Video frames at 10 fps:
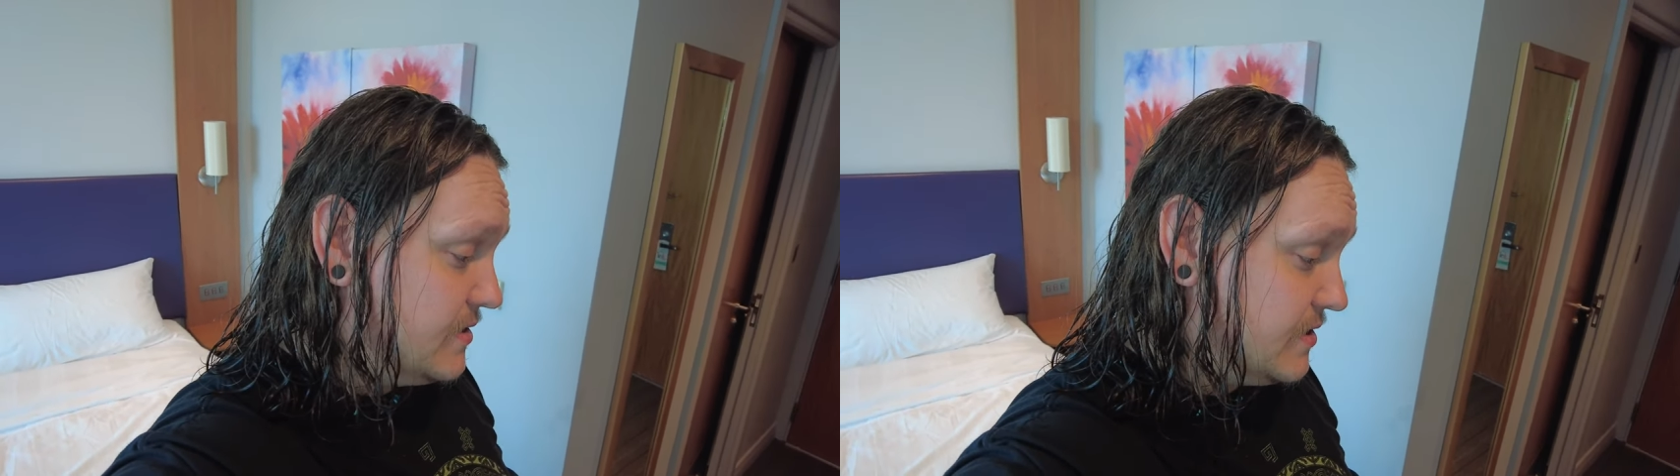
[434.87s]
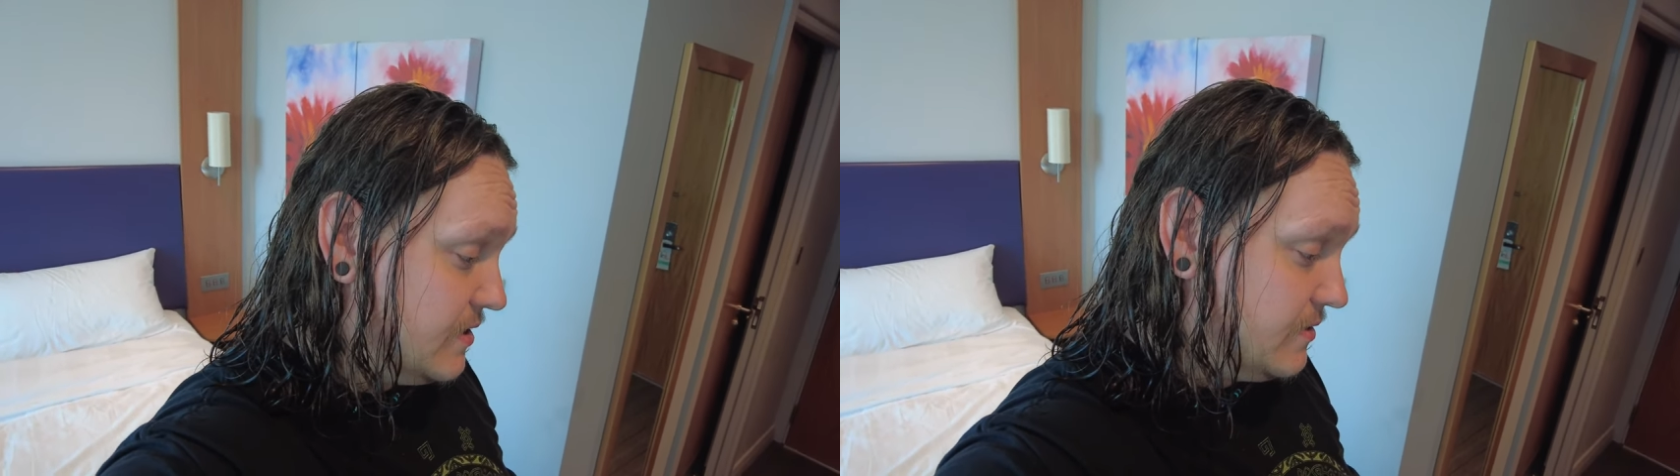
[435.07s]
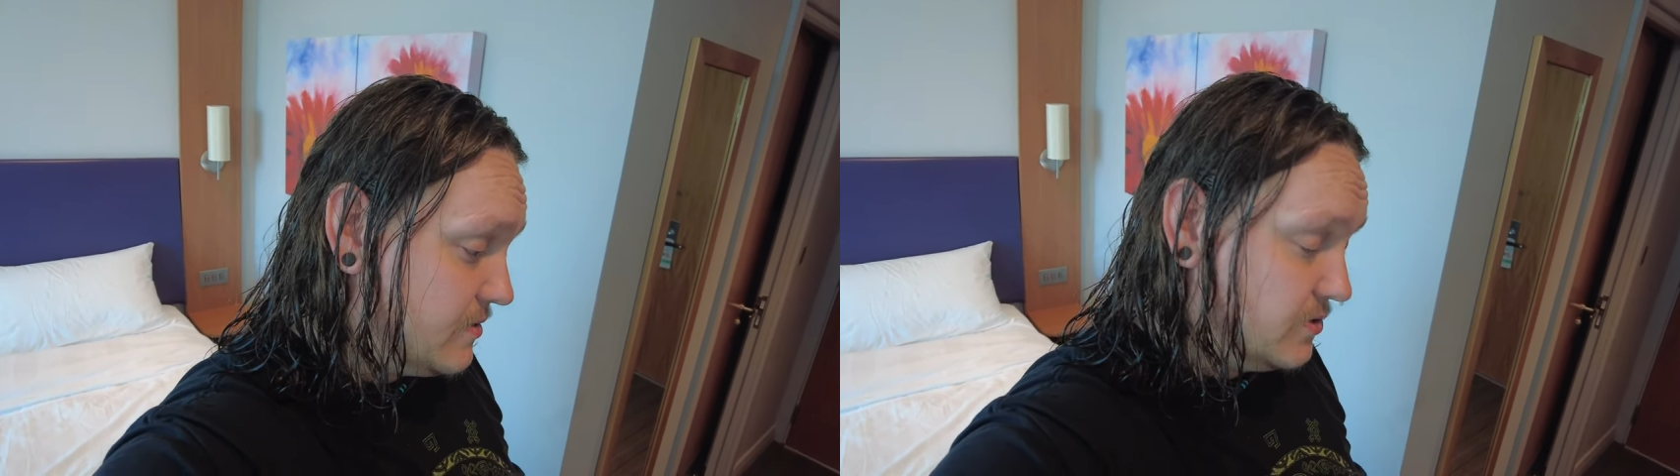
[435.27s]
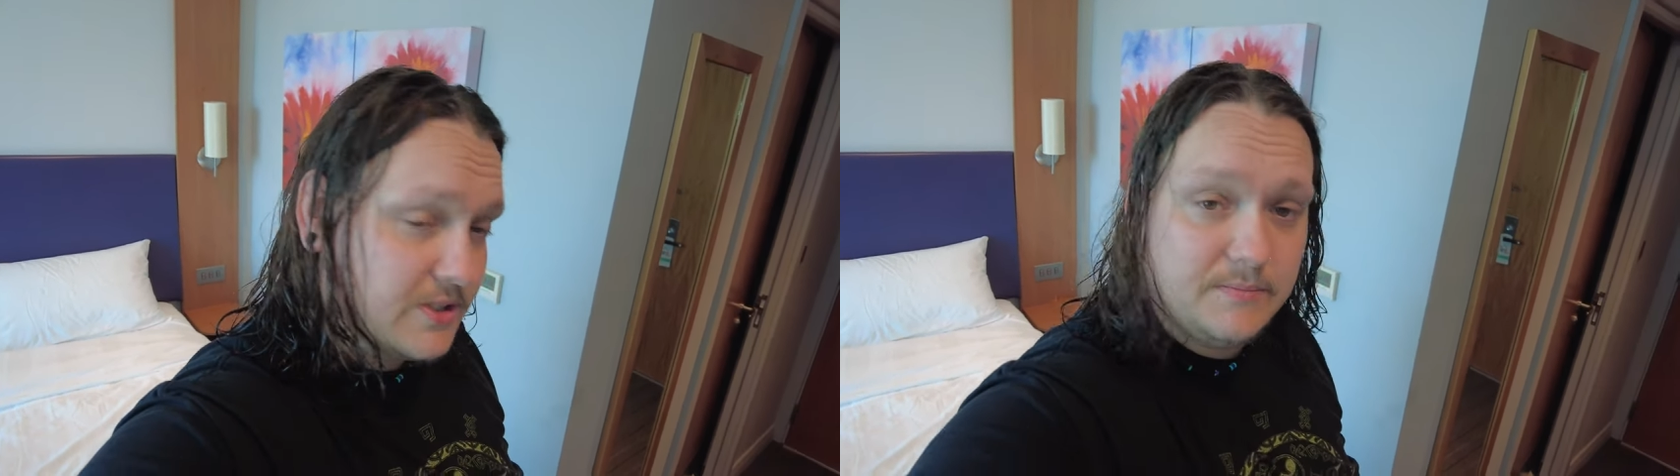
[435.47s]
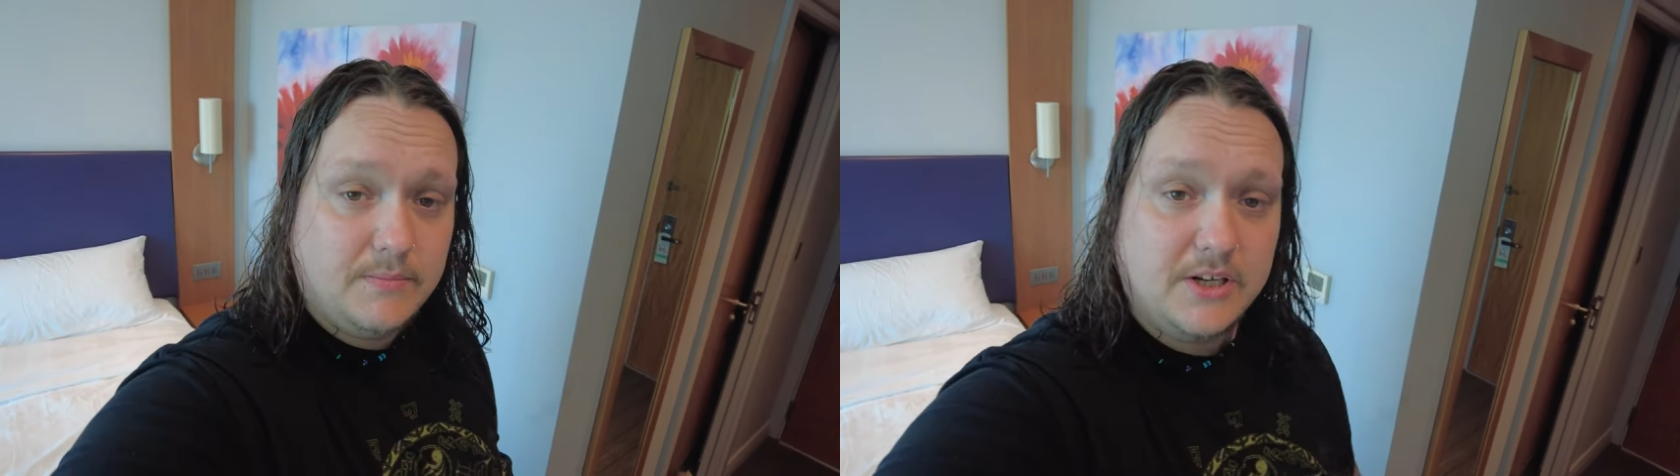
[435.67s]
So got
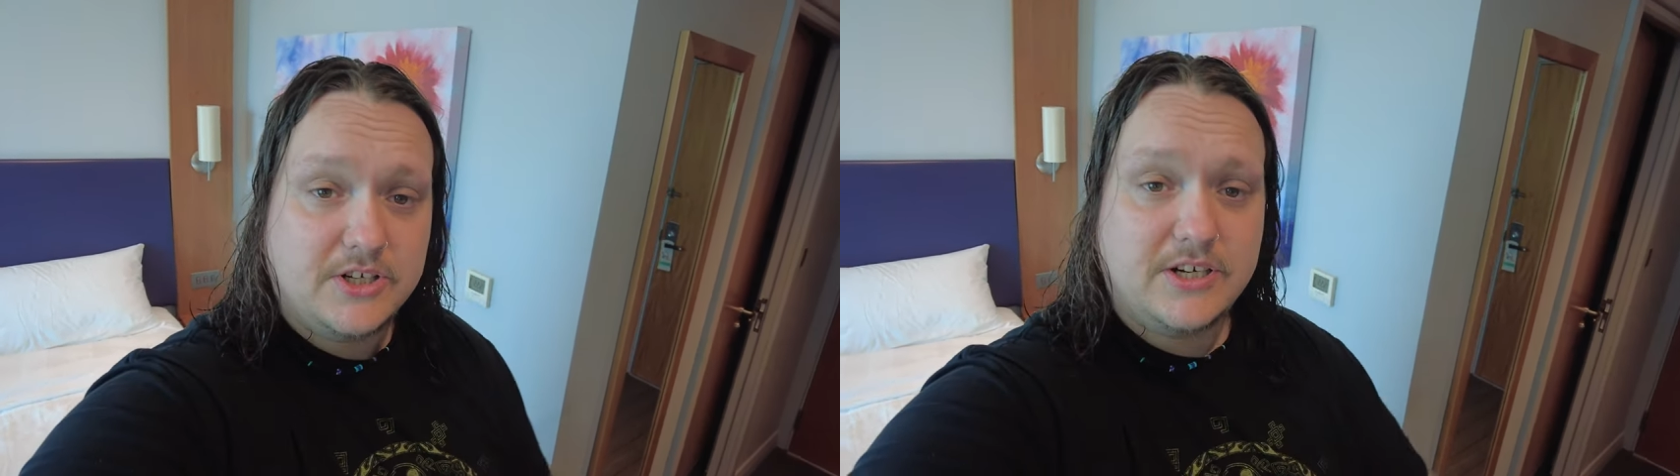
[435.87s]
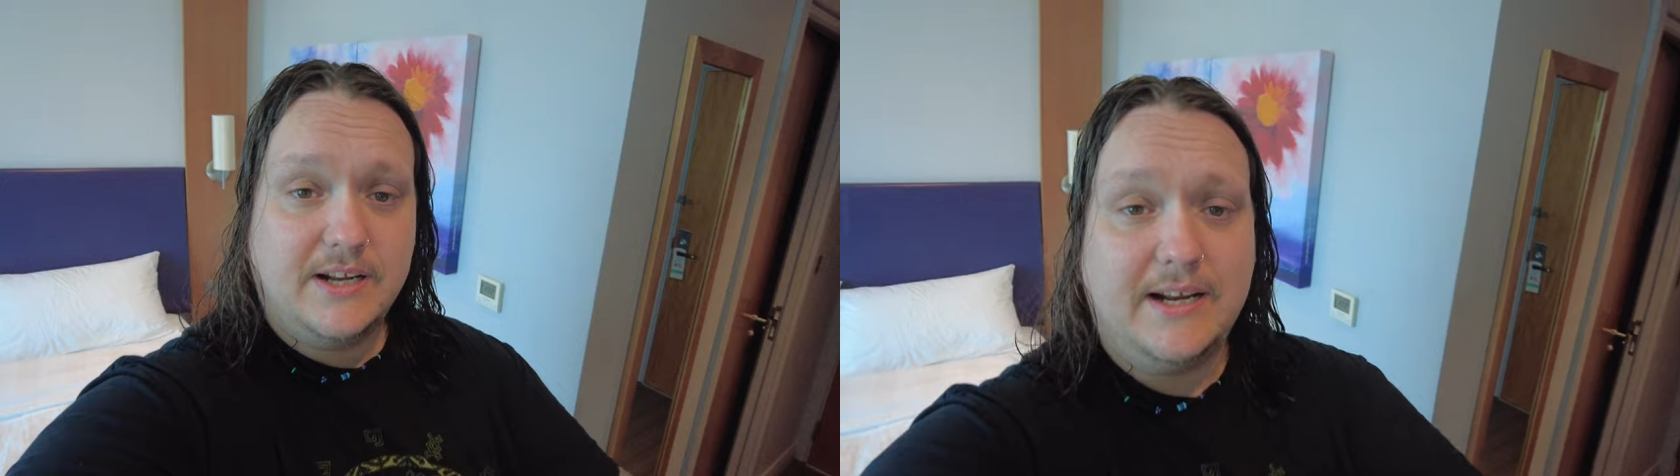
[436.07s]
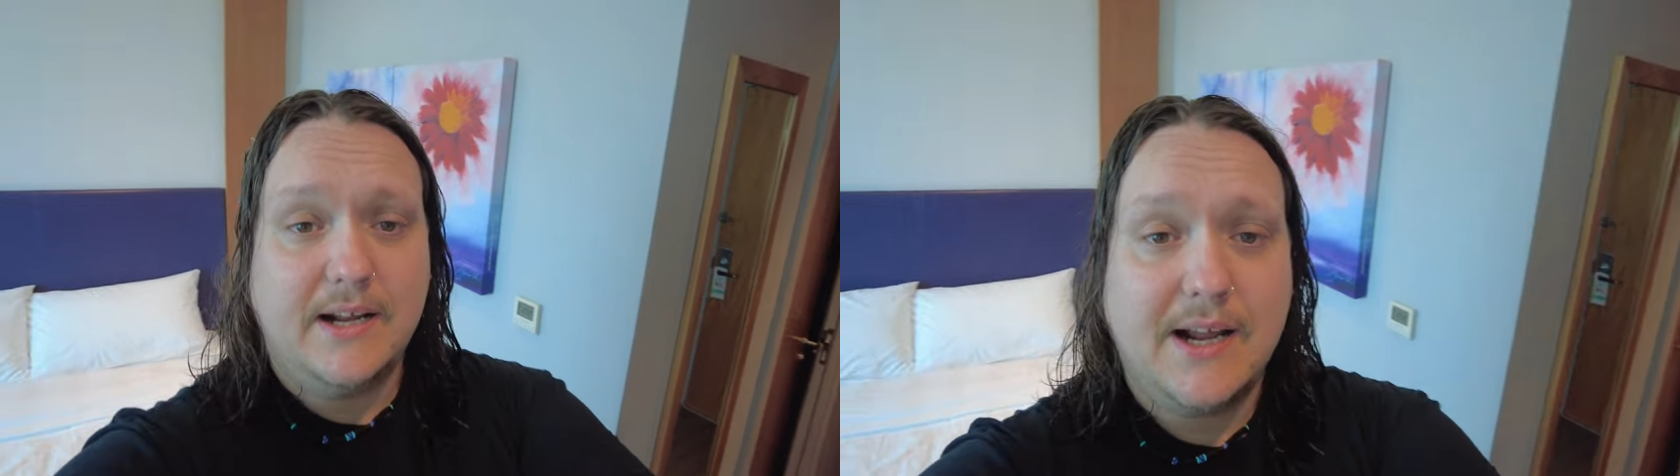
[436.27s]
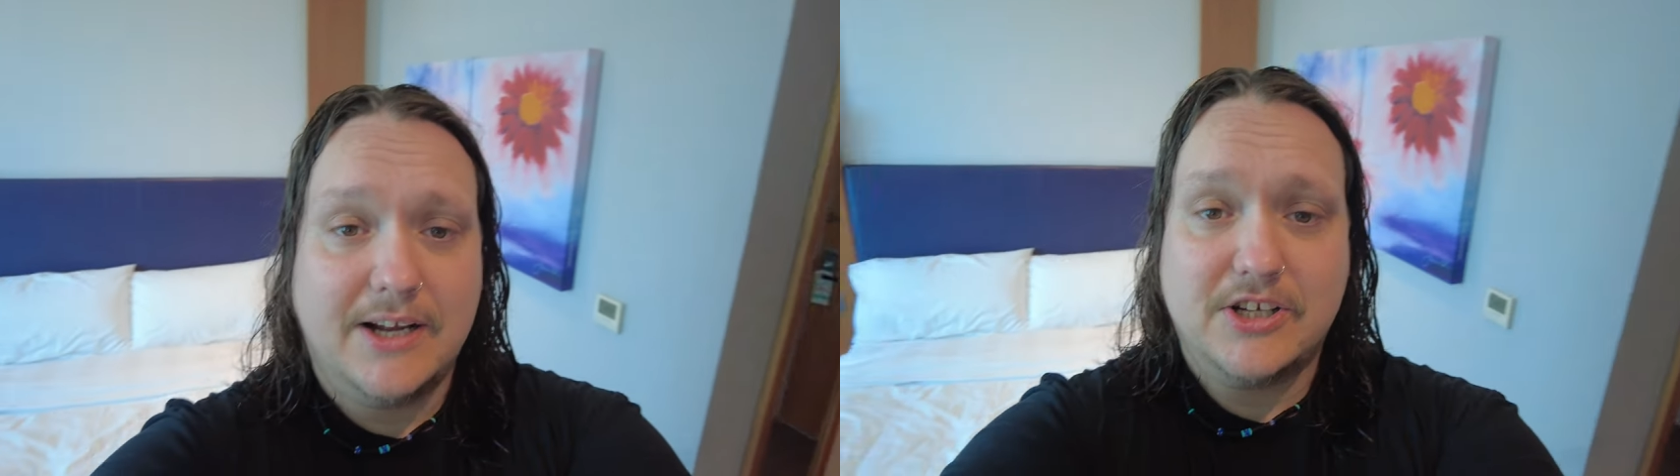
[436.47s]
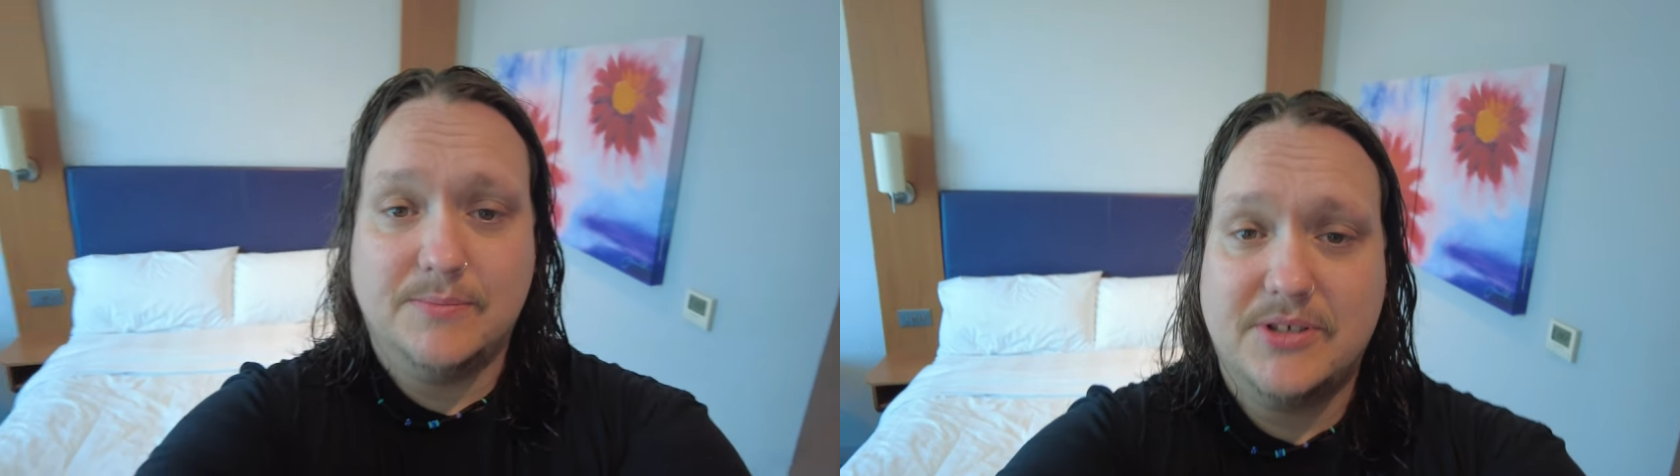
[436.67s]
some much needed catch up